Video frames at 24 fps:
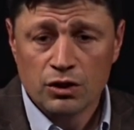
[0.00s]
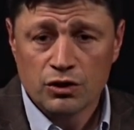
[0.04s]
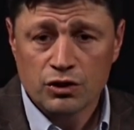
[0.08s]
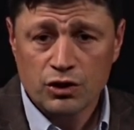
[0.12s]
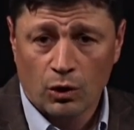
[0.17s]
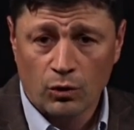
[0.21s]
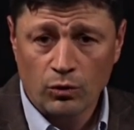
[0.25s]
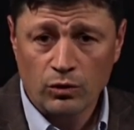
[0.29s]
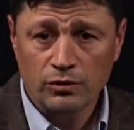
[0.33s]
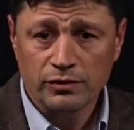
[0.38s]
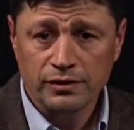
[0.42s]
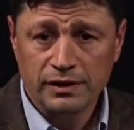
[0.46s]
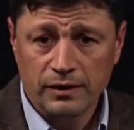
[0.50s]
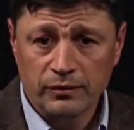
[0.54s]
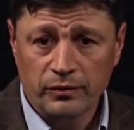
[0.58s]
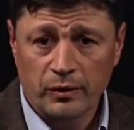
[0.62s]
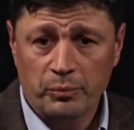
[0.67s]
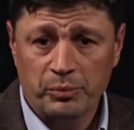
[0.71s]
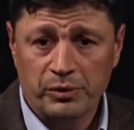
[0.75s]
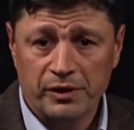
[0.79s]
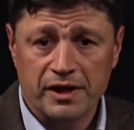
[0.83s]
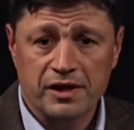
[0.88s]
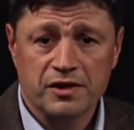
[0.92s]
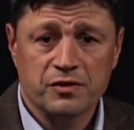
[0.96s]
Total knee
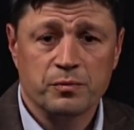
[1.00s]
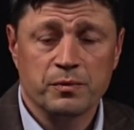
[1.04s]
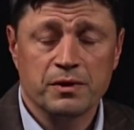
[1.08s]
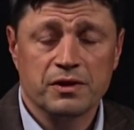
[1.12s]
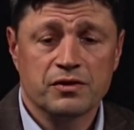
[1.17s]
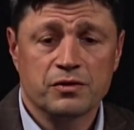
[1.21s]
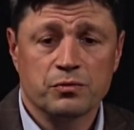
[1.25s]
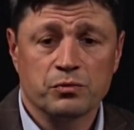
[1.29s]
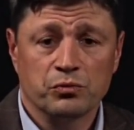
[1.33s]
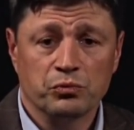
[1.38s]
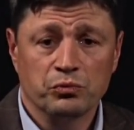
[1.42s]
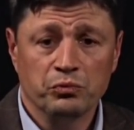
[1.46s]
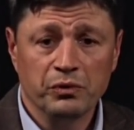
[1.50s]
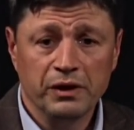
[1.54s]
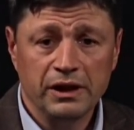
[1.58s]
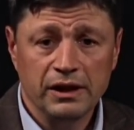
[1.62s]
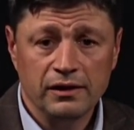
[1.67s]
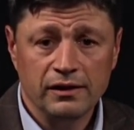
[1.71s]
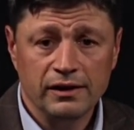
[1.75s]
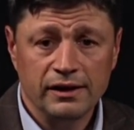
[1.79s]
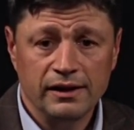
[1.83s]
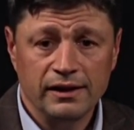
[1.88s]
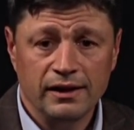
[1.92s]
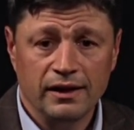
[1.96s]
replacements,
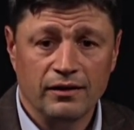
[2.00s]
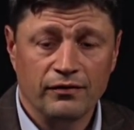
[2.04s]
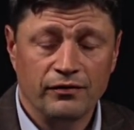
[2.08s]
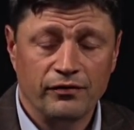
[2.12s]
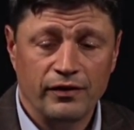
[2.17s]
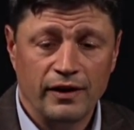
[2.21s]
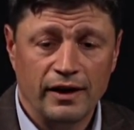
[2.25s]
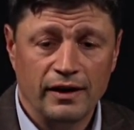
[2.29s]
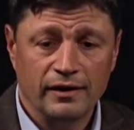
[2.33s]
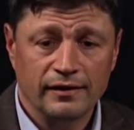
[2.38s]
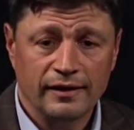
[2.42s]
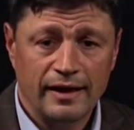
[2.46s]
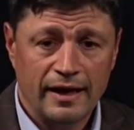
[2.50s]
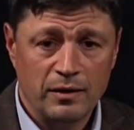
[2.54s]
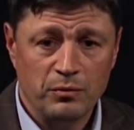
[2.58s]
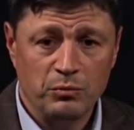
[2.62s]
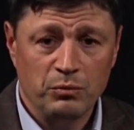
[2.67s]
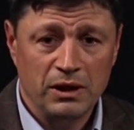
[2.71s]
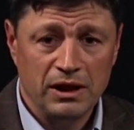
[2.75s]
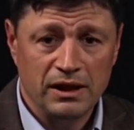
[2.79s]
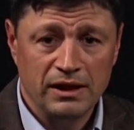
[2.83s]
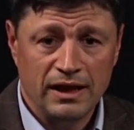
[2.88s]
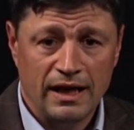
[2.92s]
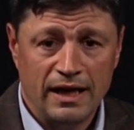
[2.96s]
really, if they let
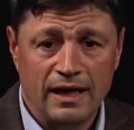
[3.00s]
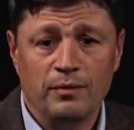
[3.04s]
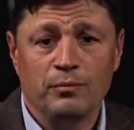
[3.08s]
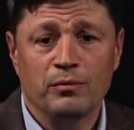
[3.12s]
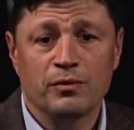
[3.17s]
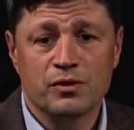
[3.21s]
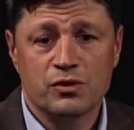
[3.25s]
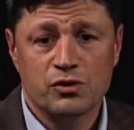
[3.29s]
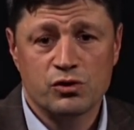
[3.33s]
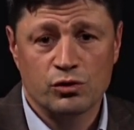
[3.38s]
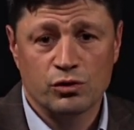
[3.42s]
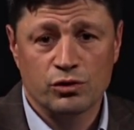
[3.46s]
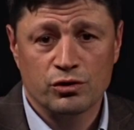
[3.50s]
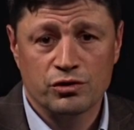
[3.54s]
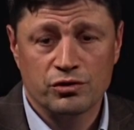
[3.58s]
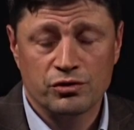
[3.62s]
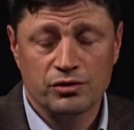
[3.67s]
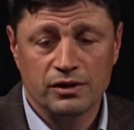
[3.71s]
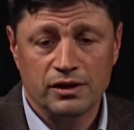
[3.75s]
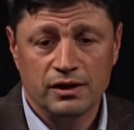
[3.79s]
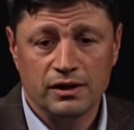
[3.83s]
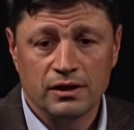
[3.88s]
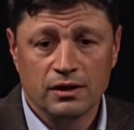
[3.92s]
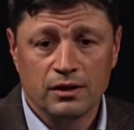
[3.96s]
me name the
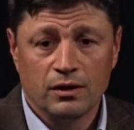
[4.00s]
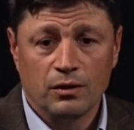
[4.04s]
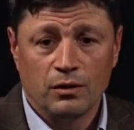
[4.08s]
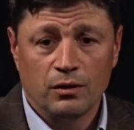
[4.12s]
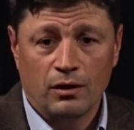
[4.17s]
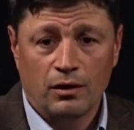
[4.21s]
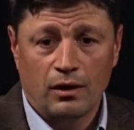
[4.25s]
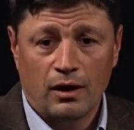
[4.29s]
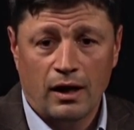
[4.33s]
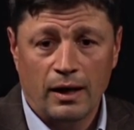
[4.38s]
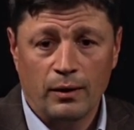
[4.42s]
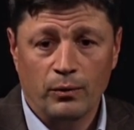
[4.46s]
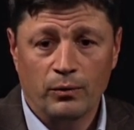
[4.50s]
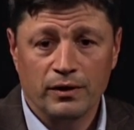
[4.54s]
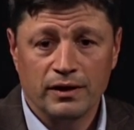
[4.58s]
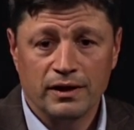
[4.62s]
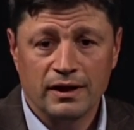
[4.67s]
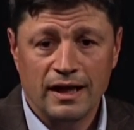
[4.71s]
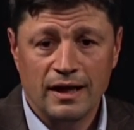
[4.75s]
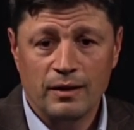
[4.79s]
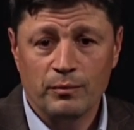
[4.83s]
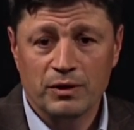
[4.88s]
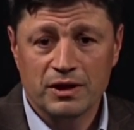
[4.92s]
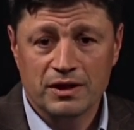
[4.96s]
surgery, I would
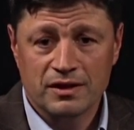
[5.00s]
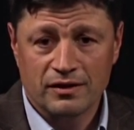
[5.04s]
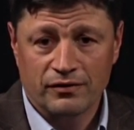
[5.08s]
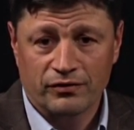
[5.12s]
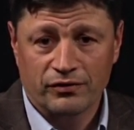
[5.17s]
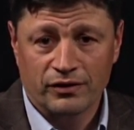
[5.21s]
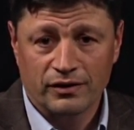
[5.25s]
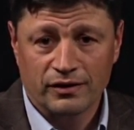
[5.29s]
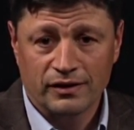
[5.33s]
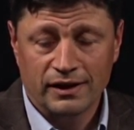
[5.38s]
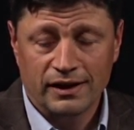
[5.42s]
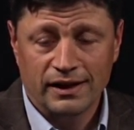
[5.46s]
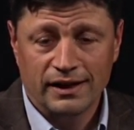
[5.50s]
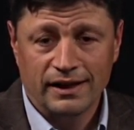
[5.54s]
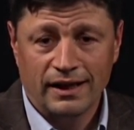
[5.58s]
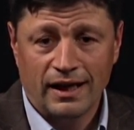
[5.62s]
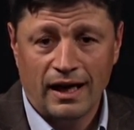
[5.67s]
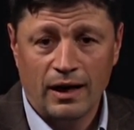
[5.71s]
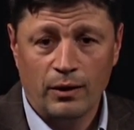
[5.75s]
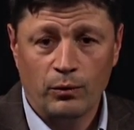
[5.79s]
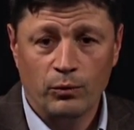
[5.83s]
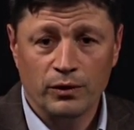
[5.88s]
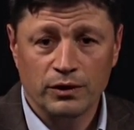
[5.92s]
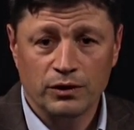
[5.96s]
name it differently.
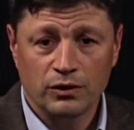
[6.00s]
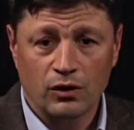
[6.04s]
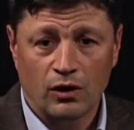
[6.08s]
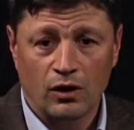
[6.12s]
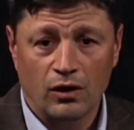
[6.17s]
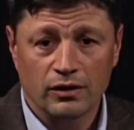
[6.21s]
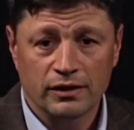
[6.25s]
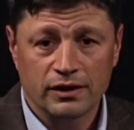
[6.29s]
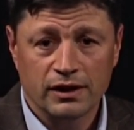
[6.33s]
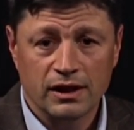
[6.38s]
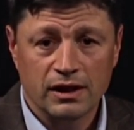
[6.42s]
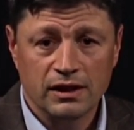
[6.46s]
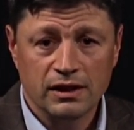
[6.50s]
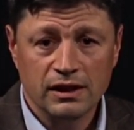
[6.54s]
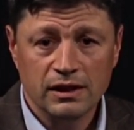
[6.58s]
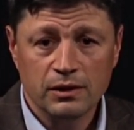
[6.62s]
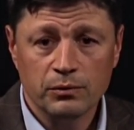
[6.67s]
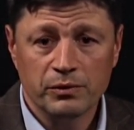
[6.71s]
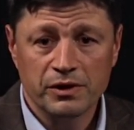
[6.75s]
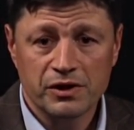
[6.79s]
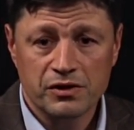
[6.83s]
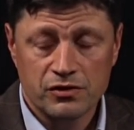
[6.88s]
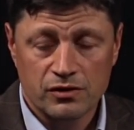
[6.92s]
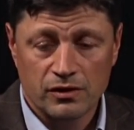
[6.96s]
I would call it a knee
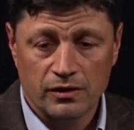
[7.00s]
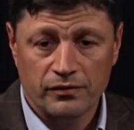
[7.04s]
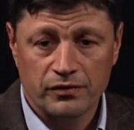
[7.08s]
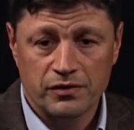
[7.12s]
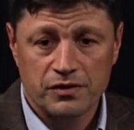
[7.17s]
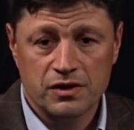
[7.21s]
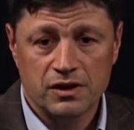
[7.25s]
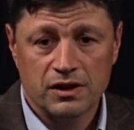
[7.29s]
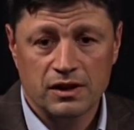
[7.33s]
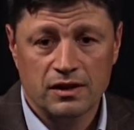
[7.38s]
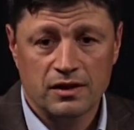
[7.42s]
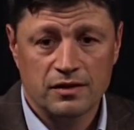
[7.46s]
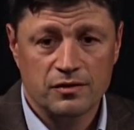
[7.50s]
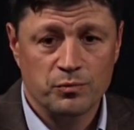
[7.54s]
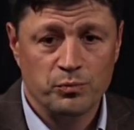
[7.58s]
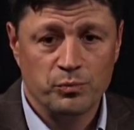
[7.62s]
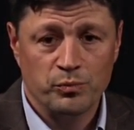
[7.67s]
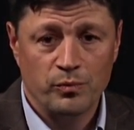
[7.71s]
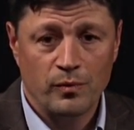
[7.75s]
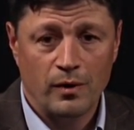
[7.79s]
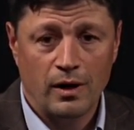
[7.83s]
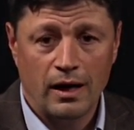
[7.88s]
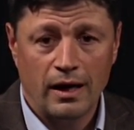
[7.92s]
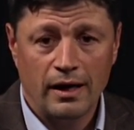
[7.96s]
resurfacing because
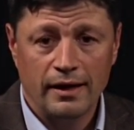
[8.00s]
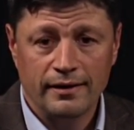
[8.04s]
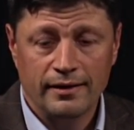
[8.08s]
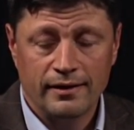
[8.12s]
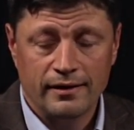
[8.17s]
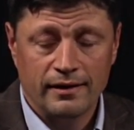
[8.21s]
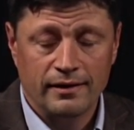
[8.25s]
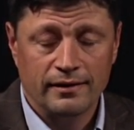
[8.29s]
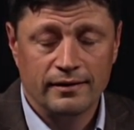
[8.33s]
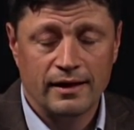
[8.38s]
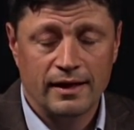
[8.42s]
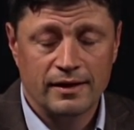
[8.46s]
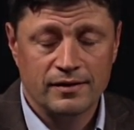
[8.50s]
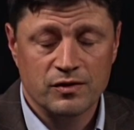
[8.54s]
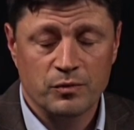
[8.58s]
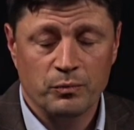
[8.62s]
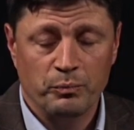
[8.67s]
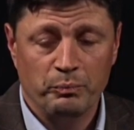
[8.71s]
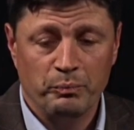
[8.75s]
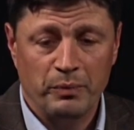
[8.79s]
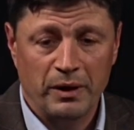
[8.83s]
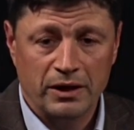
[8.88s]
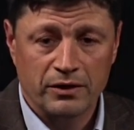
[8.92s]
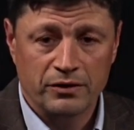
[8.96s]
I think that's a
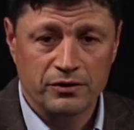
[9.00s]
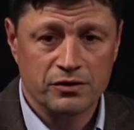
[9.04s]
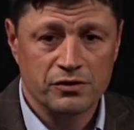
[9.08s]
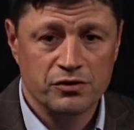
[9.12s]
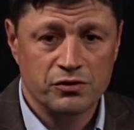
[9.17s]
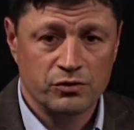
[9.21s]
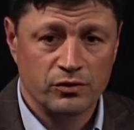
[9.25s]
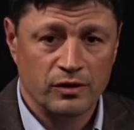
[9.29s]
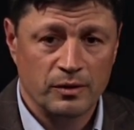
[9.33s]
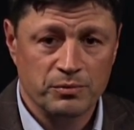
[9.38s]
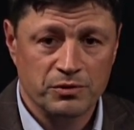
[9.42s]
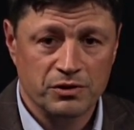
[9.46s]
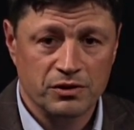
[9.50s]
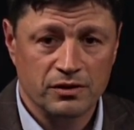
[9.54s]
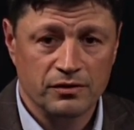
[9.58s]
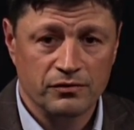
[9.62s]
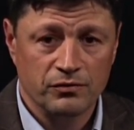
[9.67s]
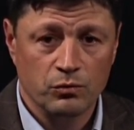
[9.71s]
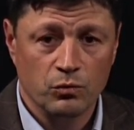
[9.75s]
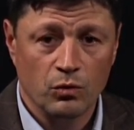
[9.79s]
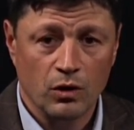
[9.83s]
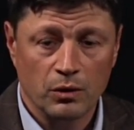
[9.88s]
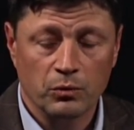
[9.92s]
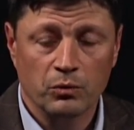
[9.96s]
better description
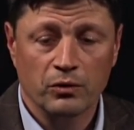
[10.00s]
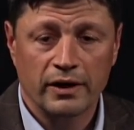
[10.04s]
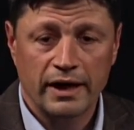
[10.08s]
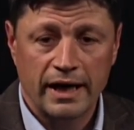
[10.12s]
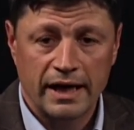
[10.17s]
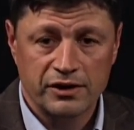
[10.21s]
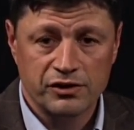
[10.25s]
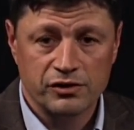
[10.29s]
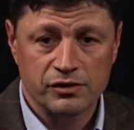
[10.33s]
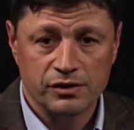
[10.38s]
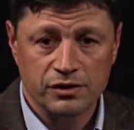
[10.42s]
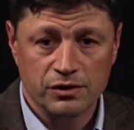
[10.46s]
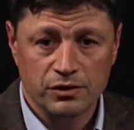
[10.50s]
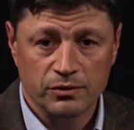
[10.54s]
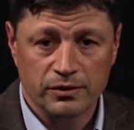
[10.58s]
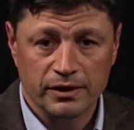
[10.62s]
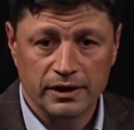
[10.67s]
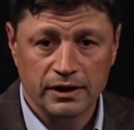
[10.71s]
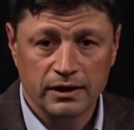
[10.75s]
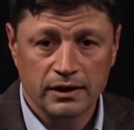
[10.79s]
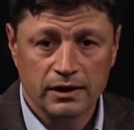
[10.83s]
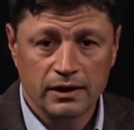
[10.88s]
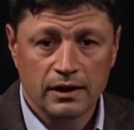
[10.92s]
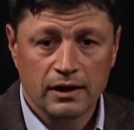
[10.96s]
of what we're actually doing.